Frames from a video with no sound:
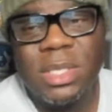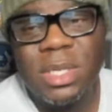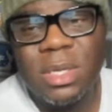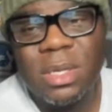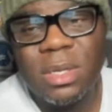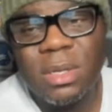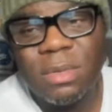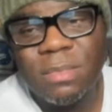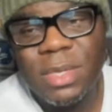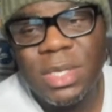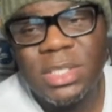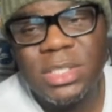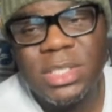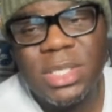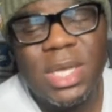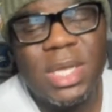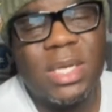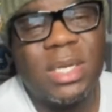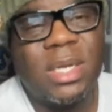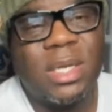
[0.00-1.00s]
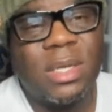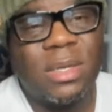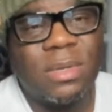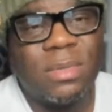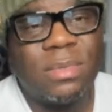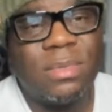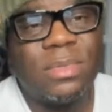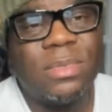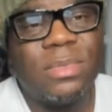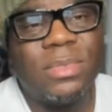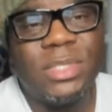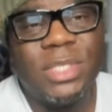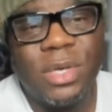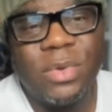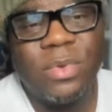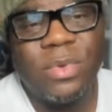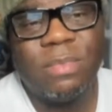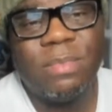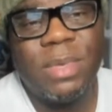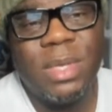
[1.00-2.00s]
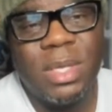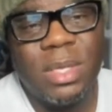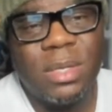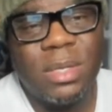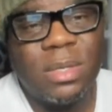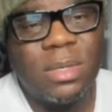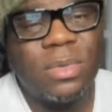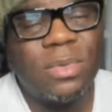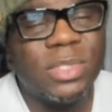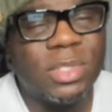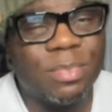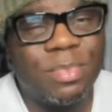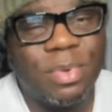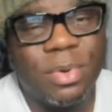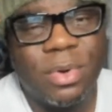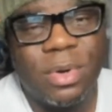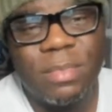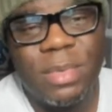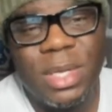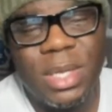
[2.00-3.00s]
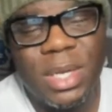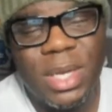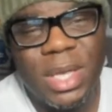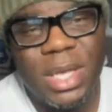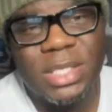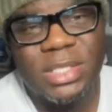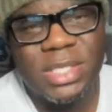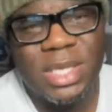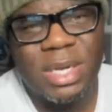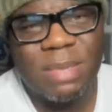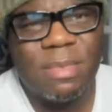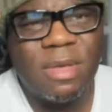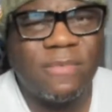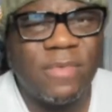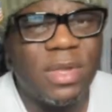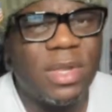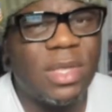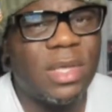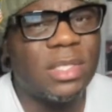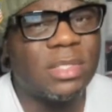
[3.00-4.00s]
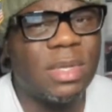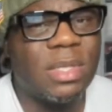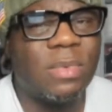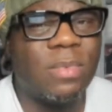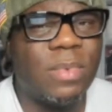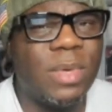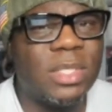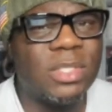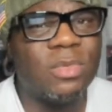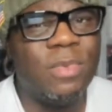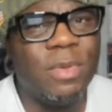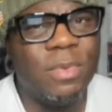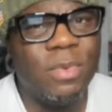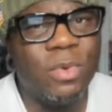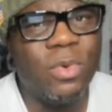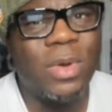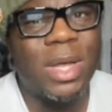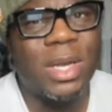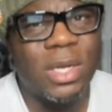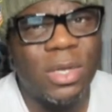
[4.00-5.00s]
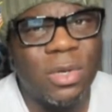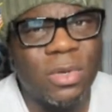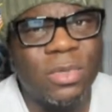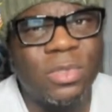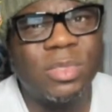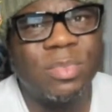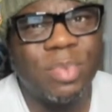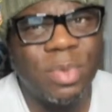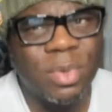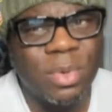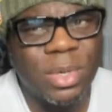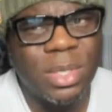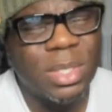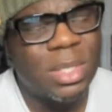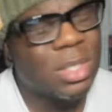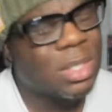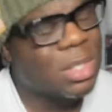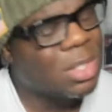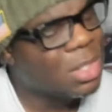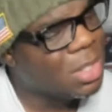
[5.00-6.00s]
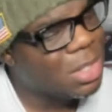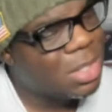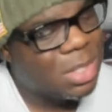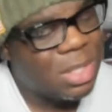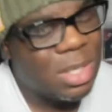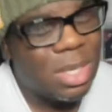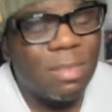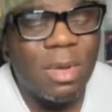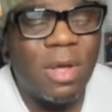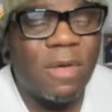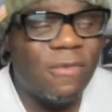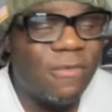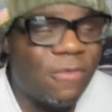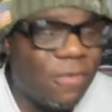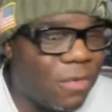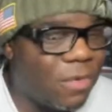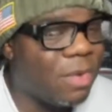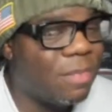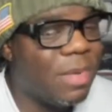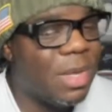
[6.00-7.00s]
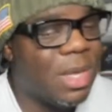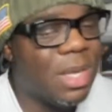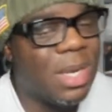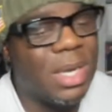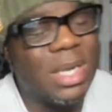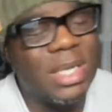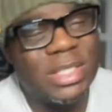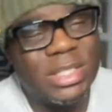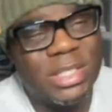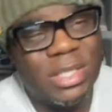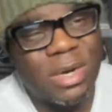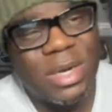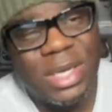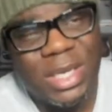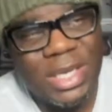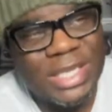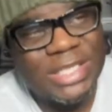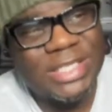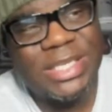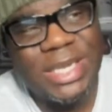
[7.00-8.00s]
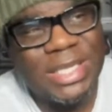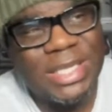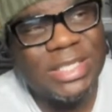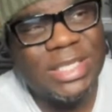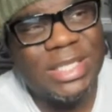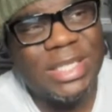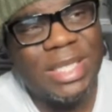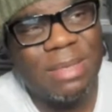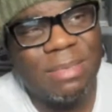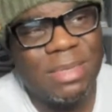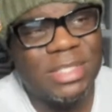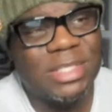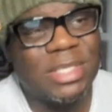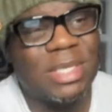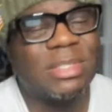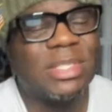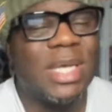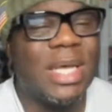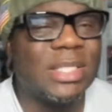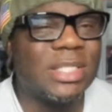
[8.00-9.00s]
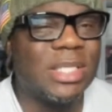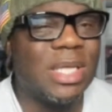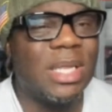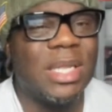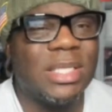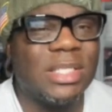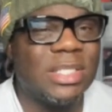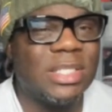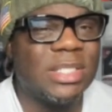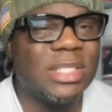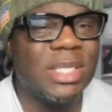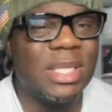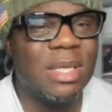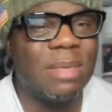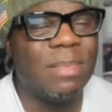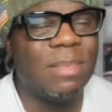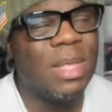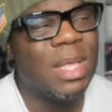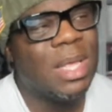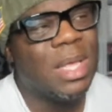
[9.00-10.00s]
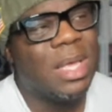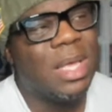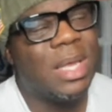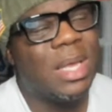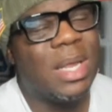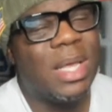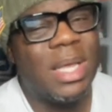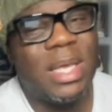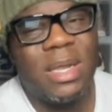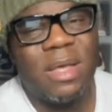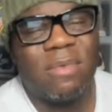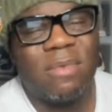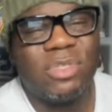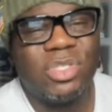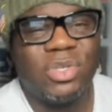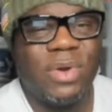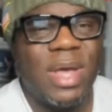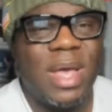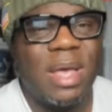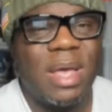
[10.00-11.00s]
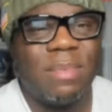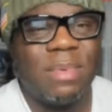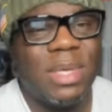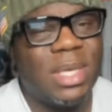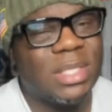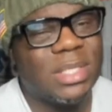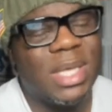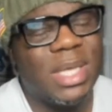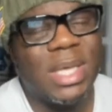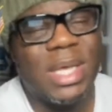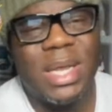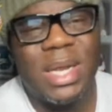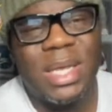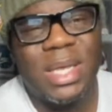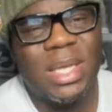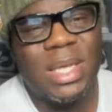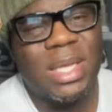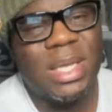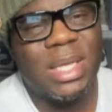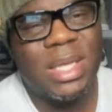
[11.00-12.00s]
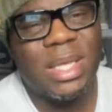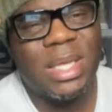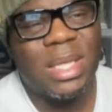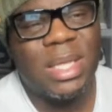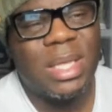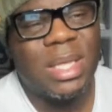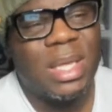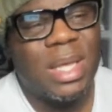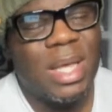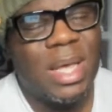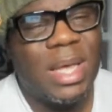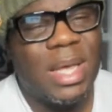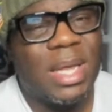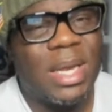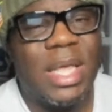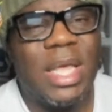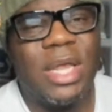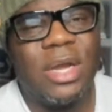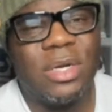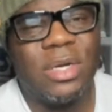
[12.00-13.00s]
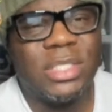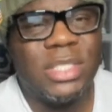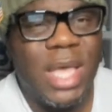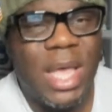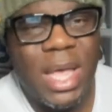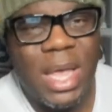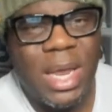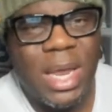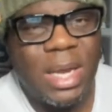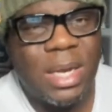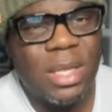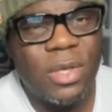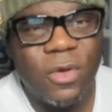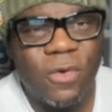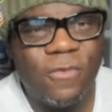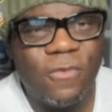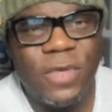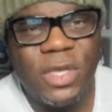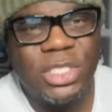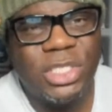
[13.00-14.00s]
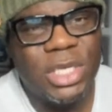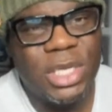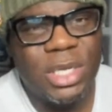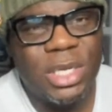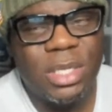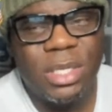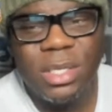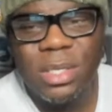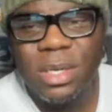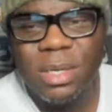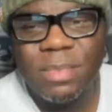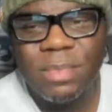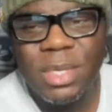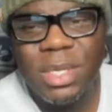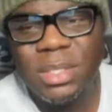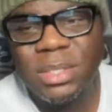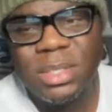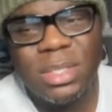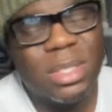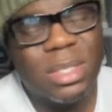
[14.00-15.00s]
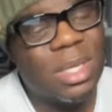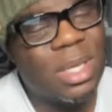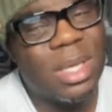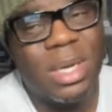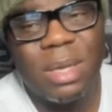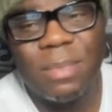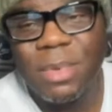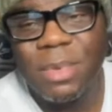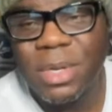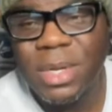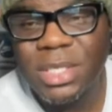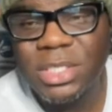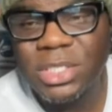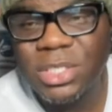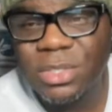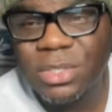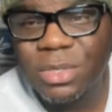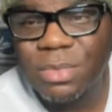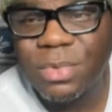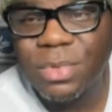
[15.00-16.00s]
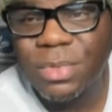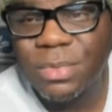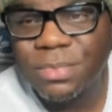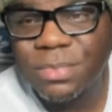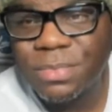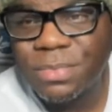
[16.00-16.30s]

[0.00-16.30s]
and the homies that I know who deal with me, who support me, like I said in my videos, like the ones who people who I know who support, I'm all for it, man. I need to start listening to them because sometimes I'll listen to them and I get off track because I got a uh I gotta entertain goofy shit. You know what I mean? I ain't up on that shit no more.